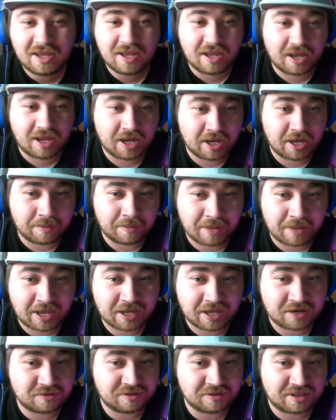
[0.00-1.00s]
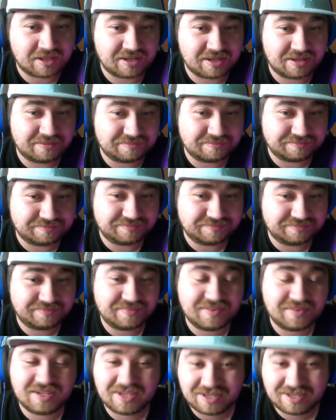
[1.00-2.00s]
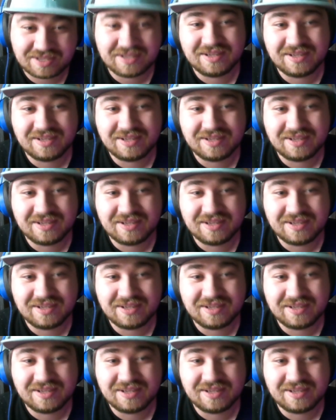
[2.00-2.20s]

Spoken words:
I have to wait a while to do that.